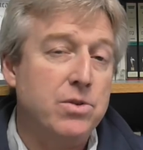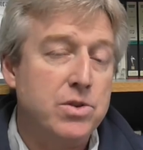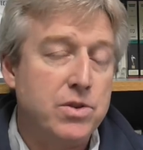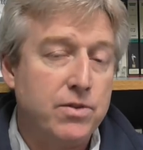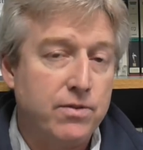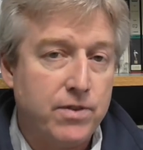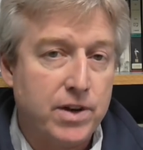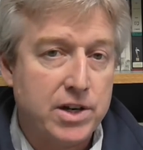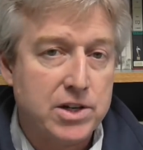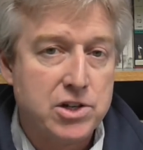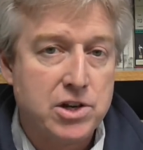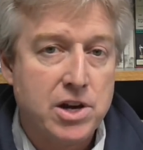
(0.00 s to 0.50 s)
those
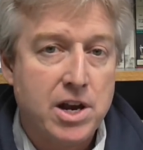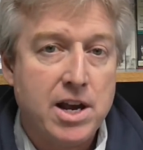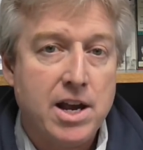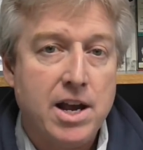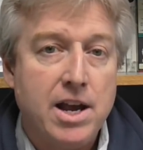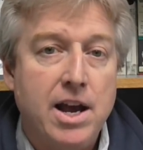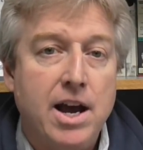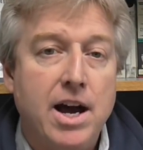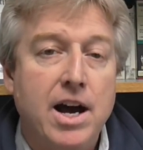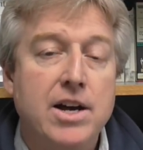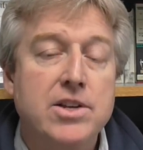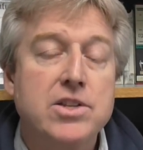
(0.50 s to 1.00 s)
fish
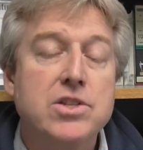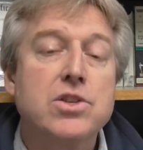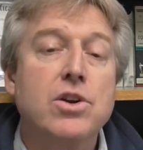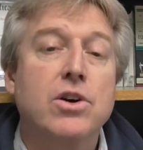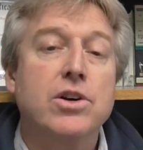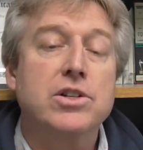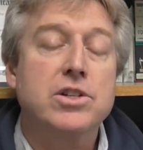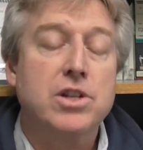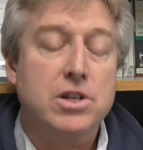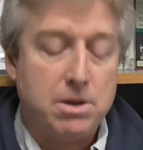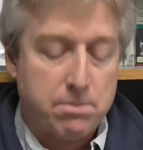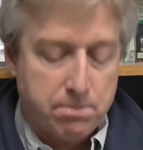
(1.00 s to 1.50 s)

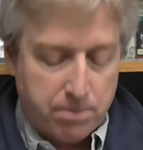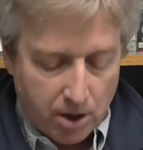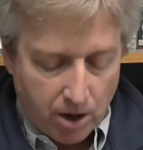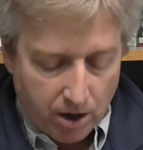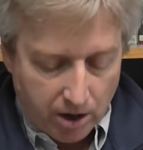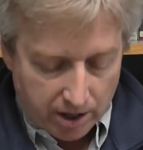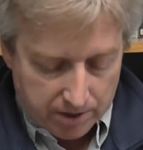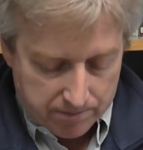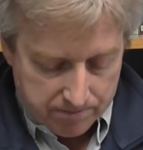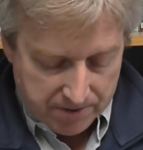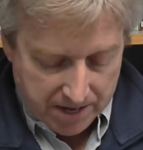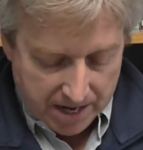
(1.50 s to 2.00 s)
start to
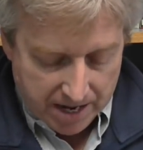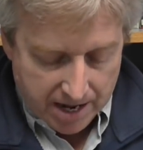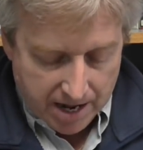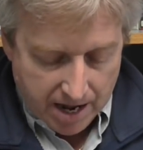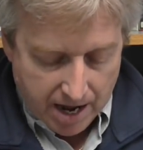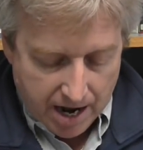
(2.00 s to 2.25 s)
depart.